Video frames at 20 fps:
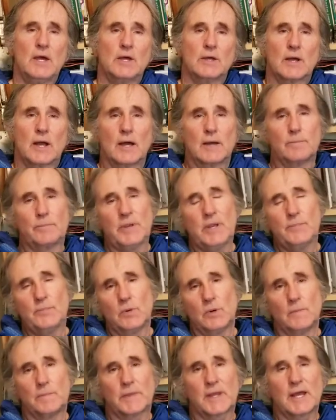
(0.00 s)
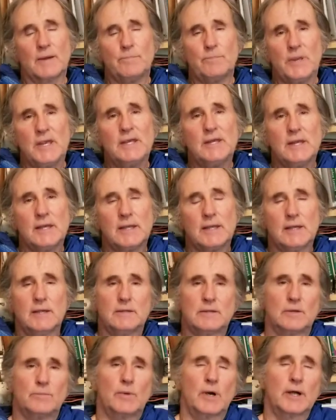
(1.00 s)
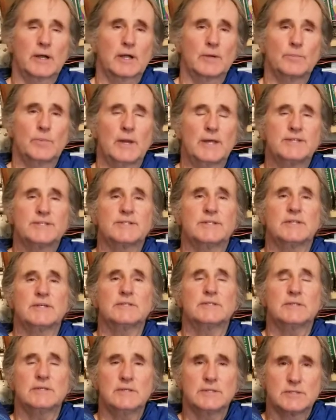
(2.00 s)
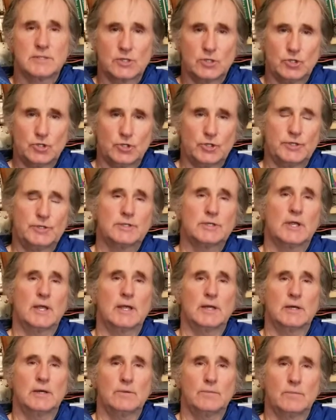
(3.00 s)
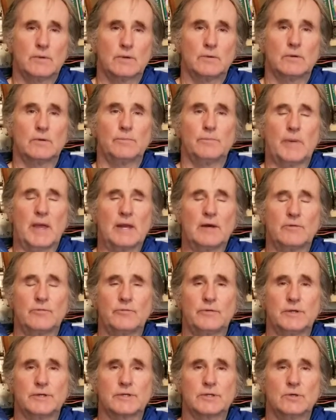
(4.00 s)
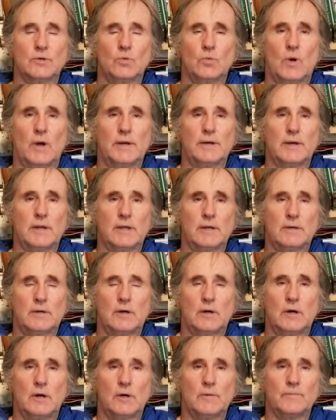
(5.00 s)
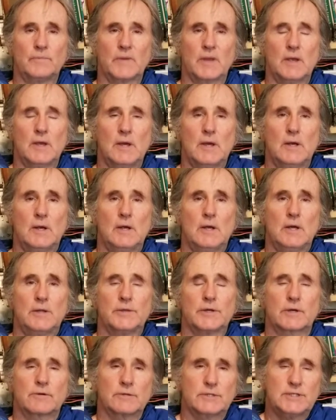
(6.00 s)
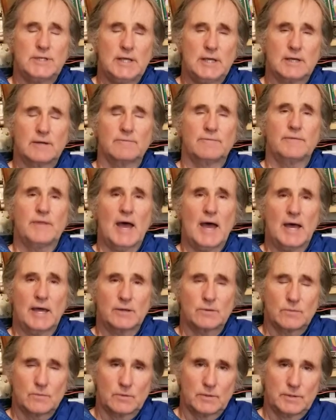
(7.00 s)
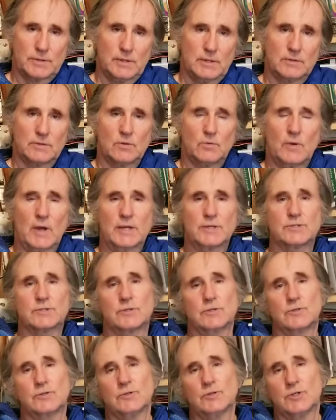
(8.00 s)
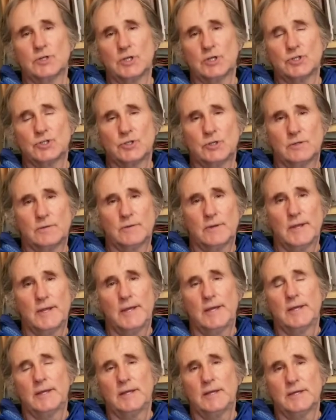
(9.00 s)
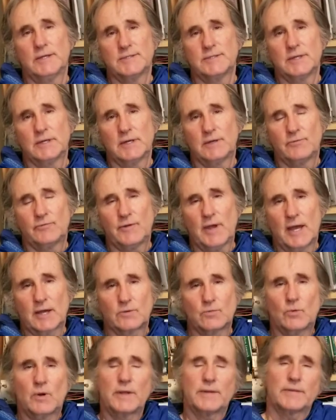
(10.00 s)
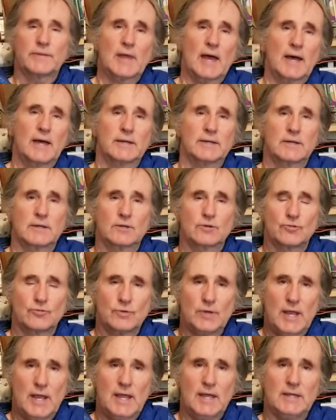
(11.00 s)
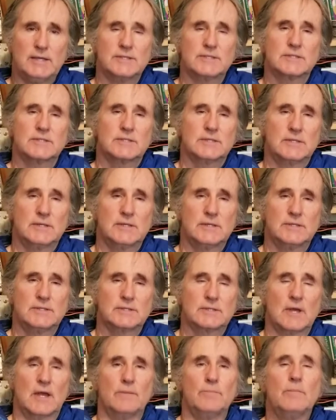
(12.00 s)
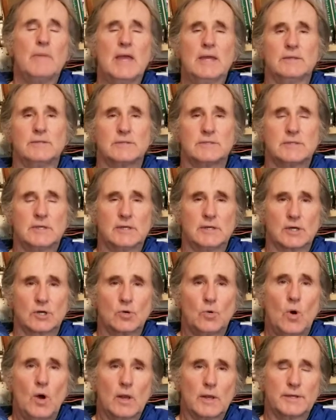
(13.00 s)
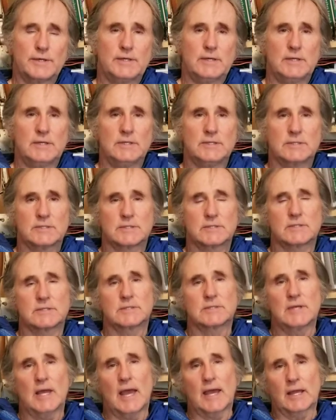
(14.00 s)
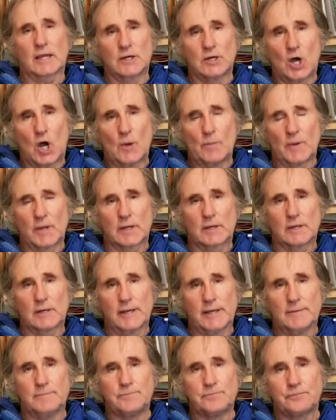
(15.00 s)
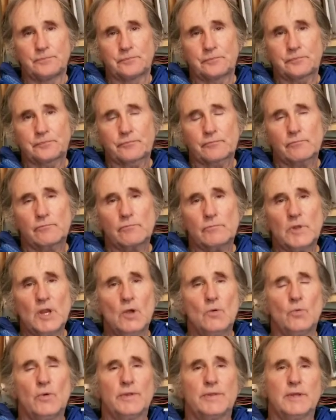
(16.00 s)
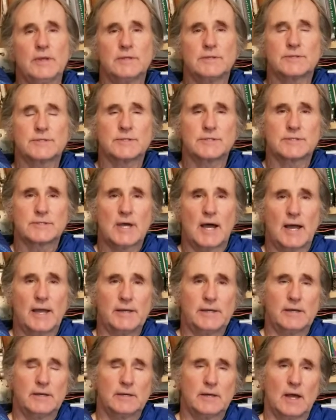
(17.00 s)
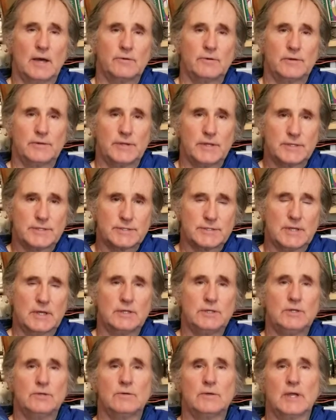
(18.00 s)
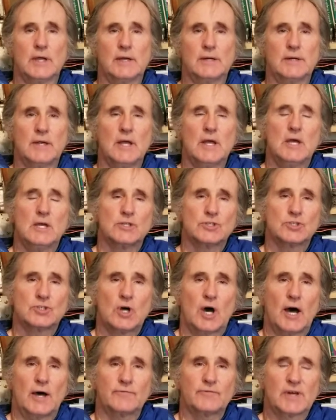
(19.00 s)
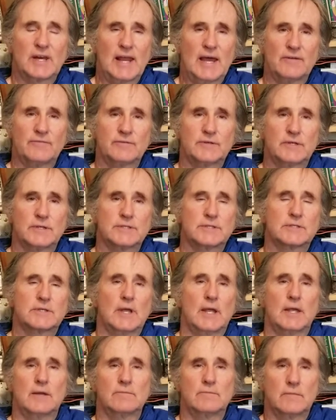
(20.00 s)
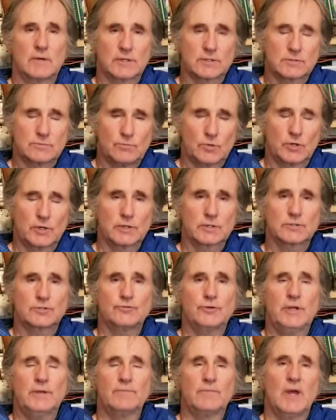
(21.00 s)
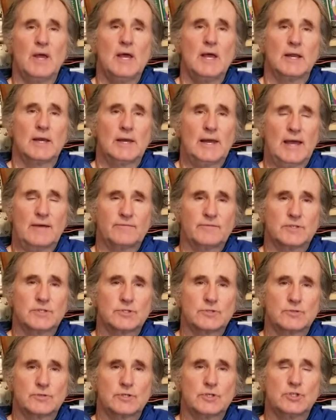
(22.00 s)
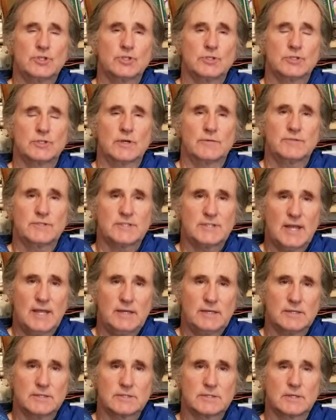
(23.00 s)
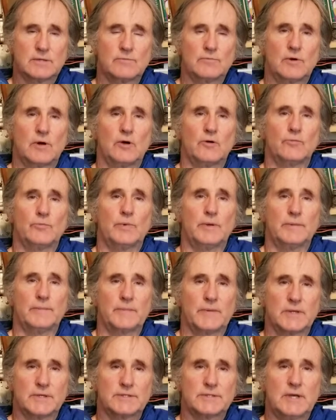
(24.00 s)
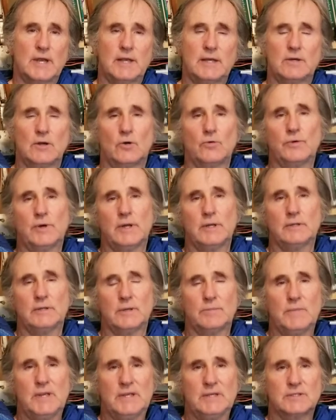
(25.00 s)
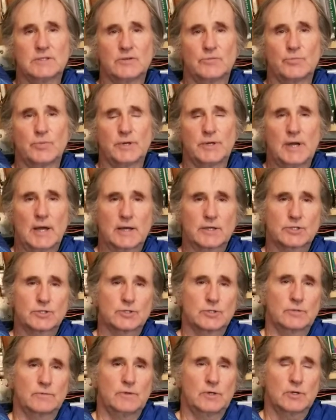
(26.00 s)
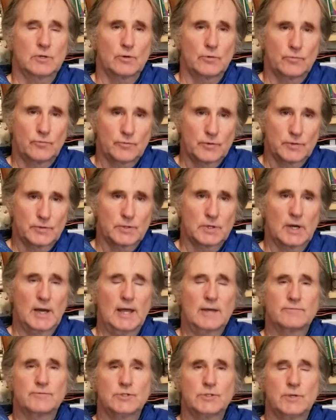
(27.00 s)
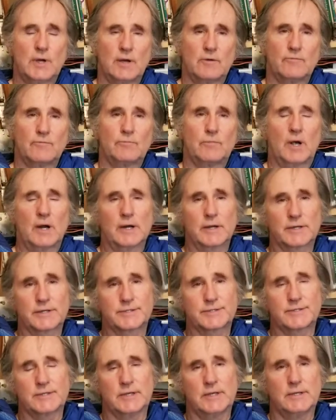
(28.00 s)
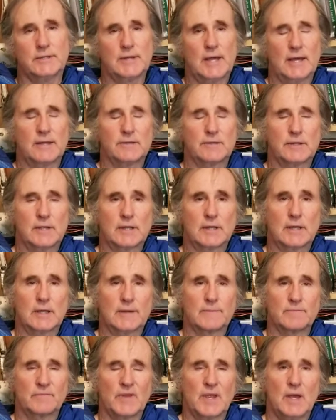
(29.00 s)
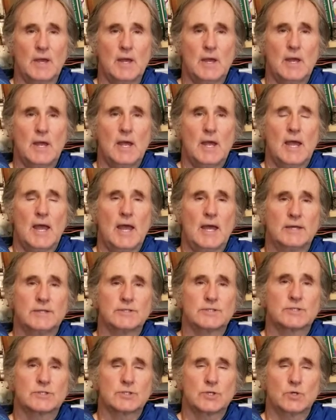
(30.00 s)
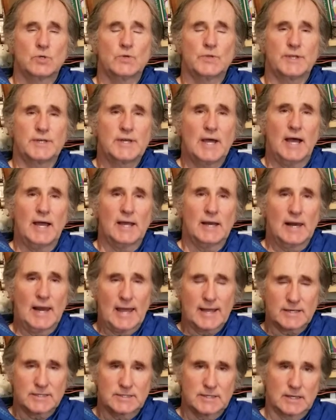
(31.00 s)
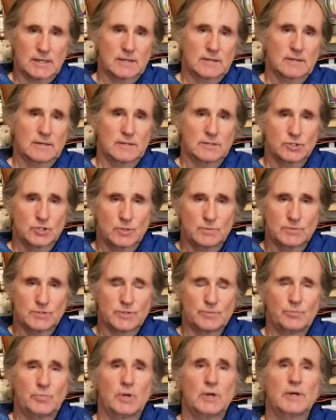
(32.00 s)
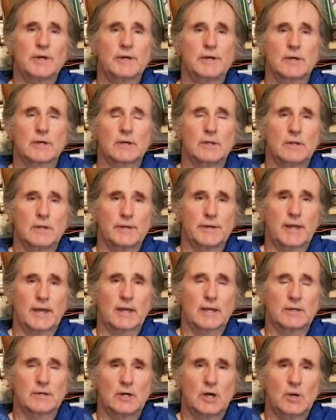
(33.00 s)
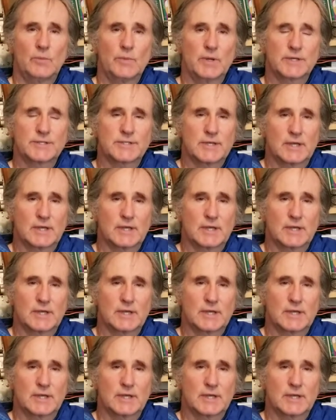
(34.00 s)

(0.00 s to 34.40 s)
uh, people competing in the marketplace, this is a good and will benefit one and all. The critique of that within the Western tradition is that in fact what that creates is immense inequalities economically within society. And out of this, then you get soft leftist and more extreme leftist traditions of statist involvement, the state owning the means of production. You go further left, you have Marx in that thinking. And so the dialectic in terms of political and economics,